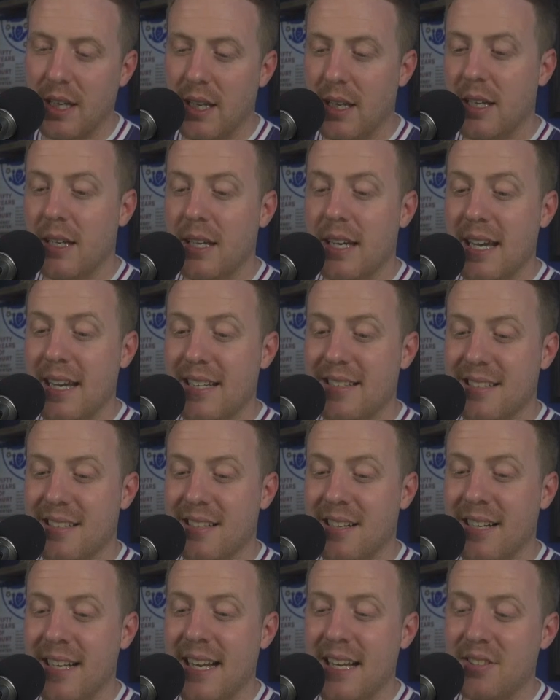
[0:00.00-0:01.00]
It is a
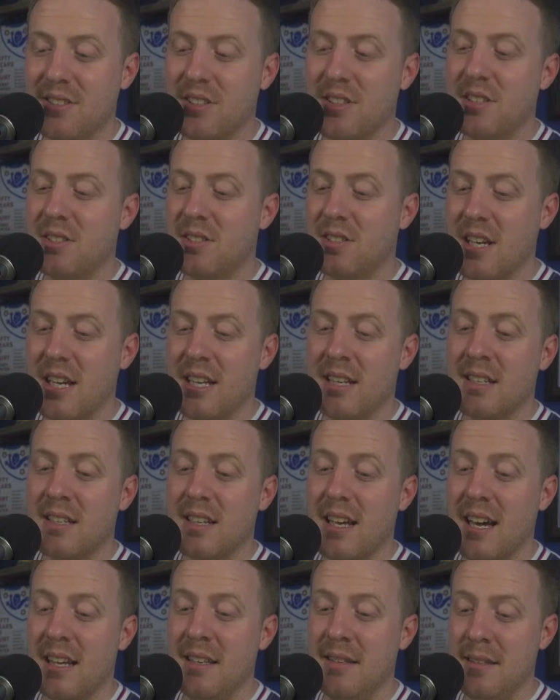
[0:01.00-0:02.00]
Lionesses,
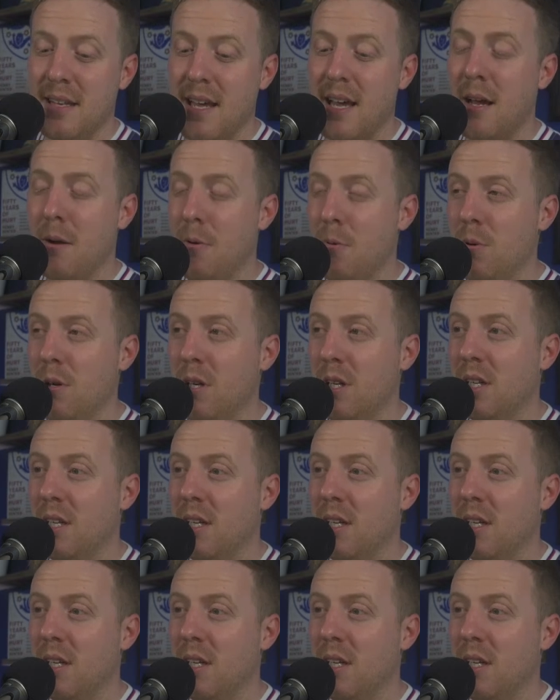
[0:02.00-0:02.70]
and I know